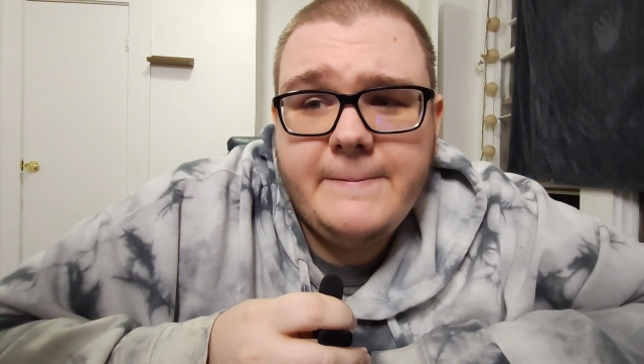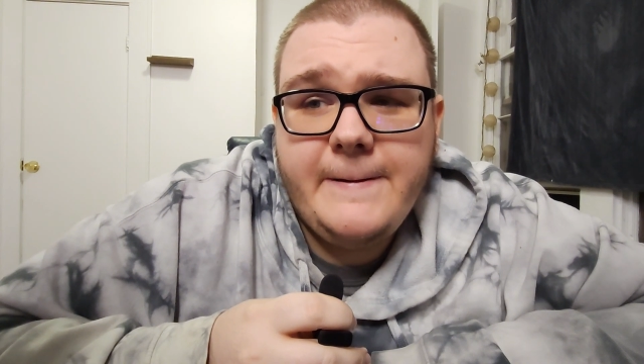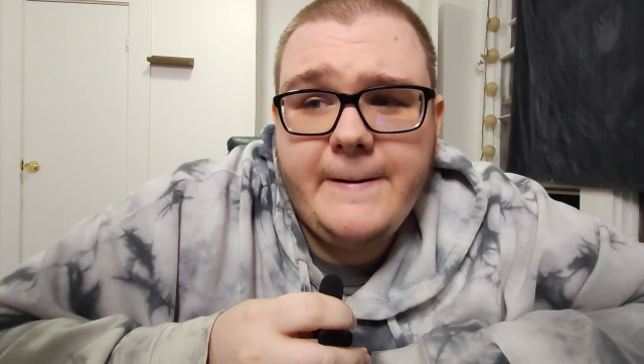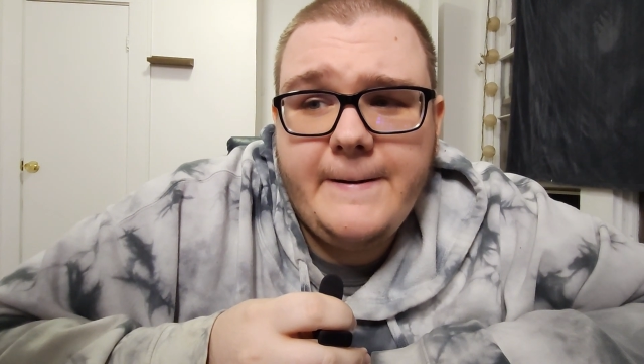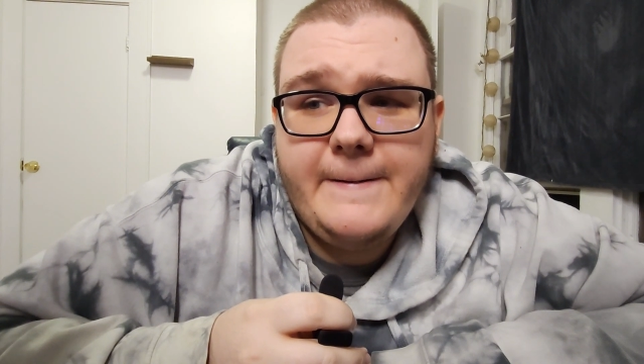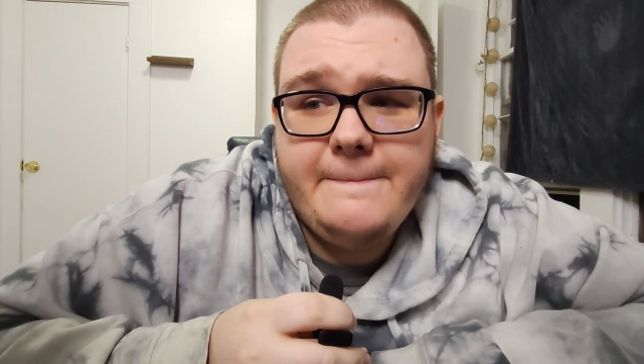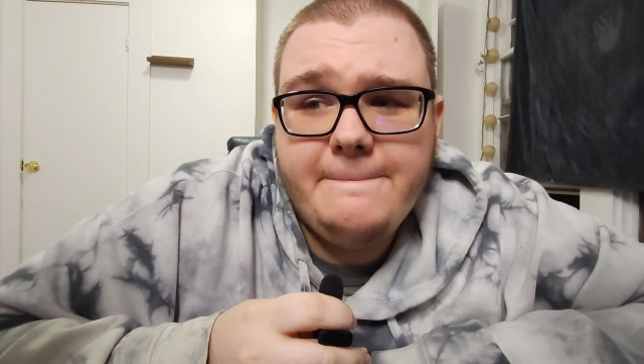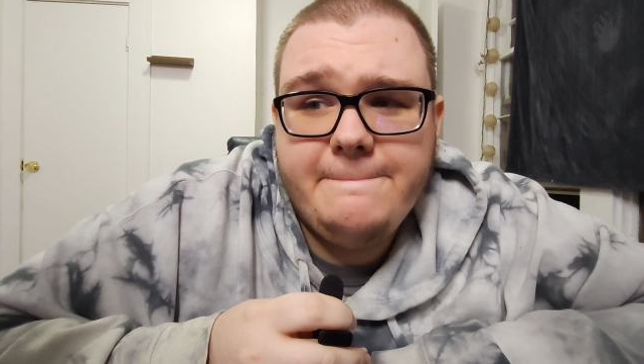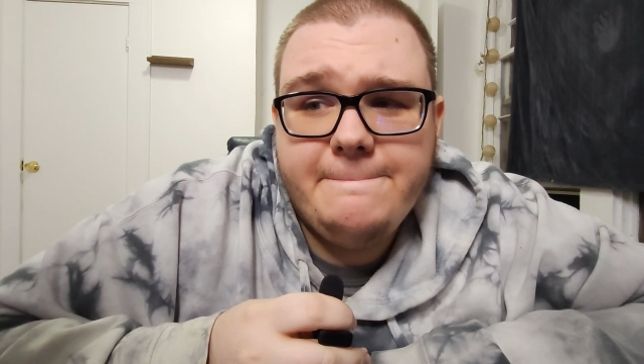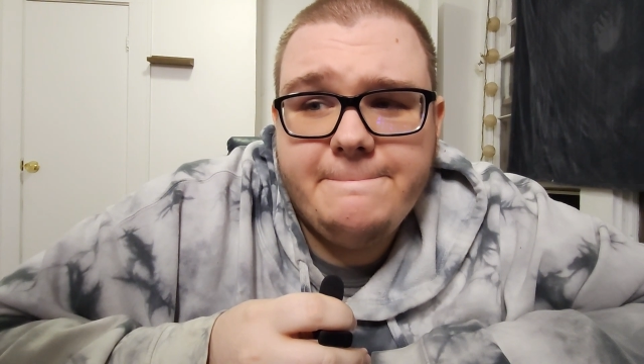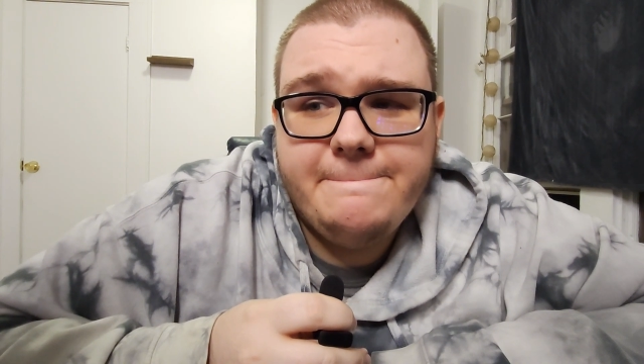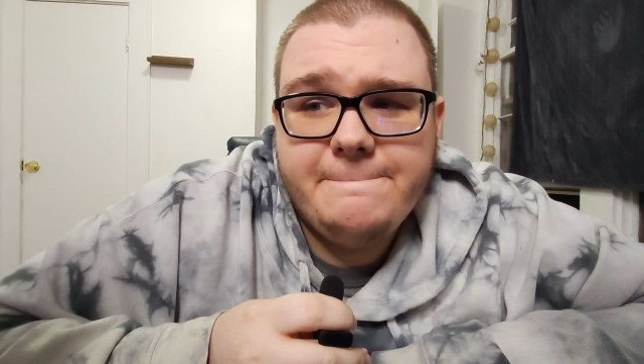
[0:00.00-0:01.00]
And
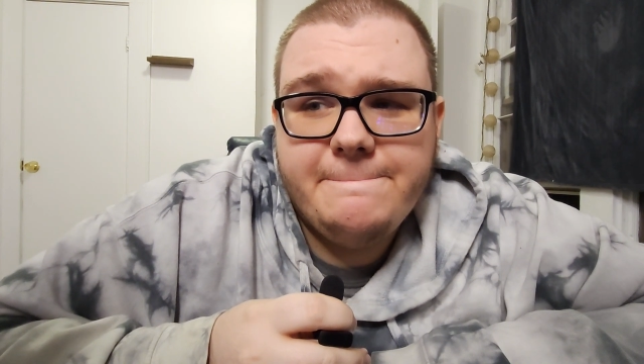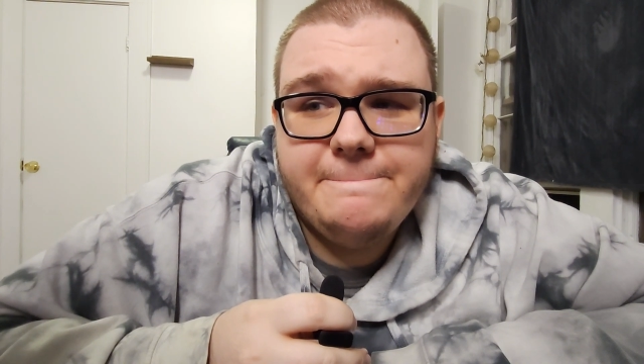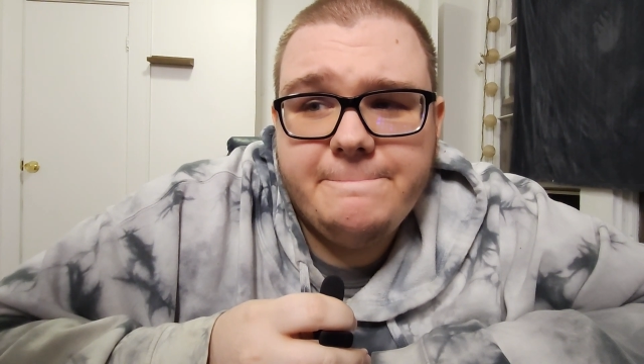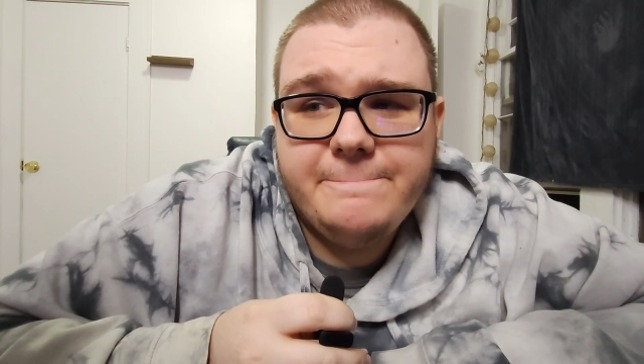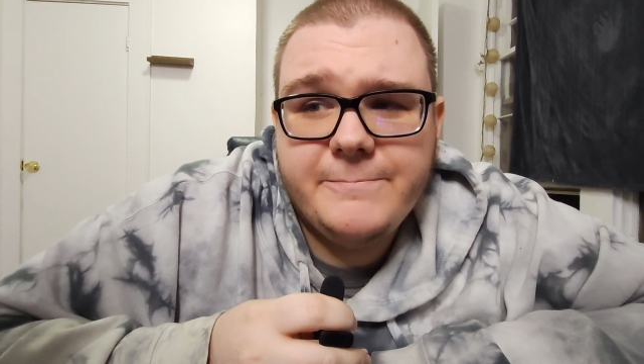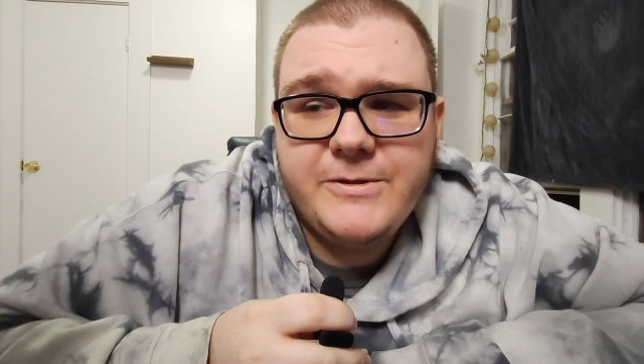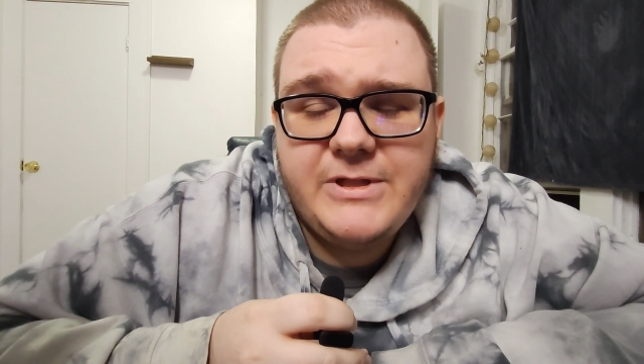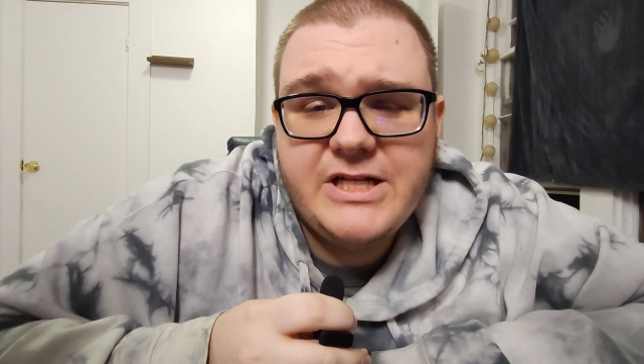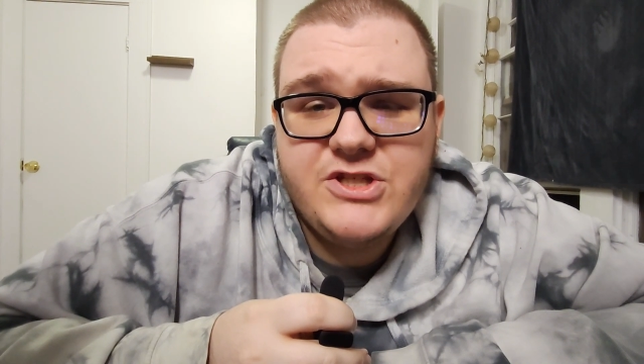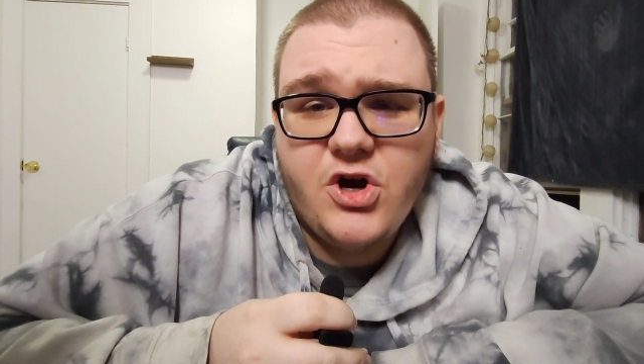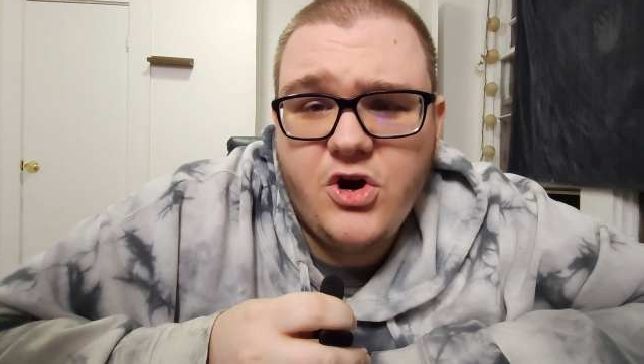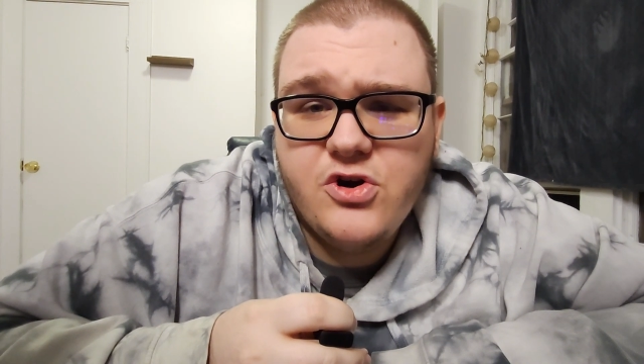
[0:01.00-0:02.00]

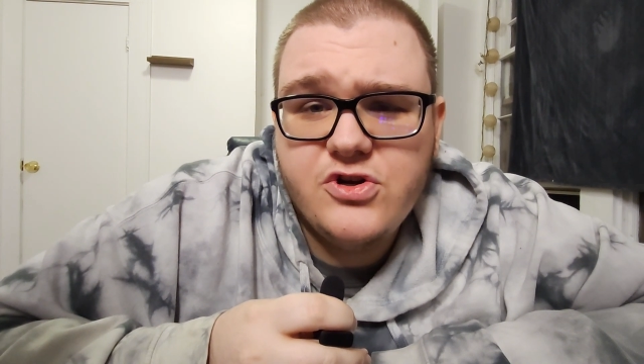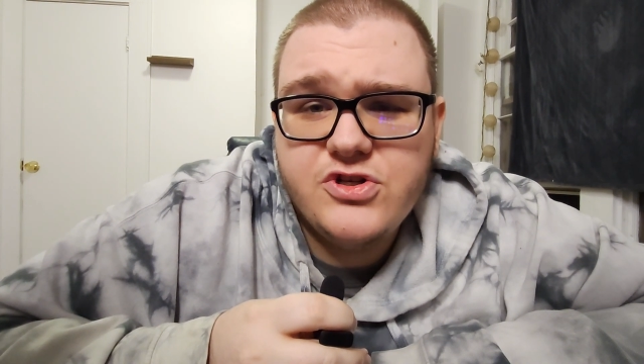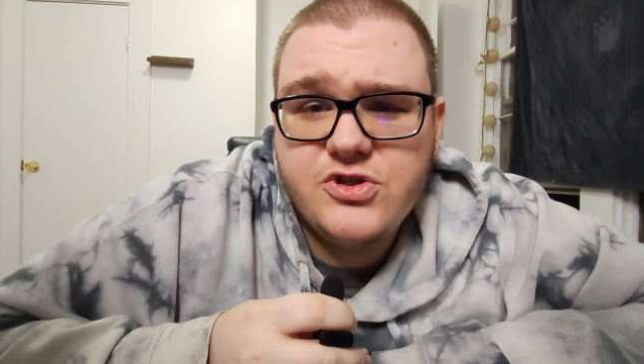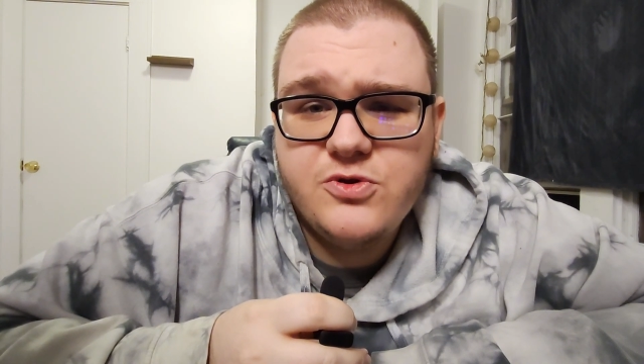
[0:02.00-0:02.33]
that's hard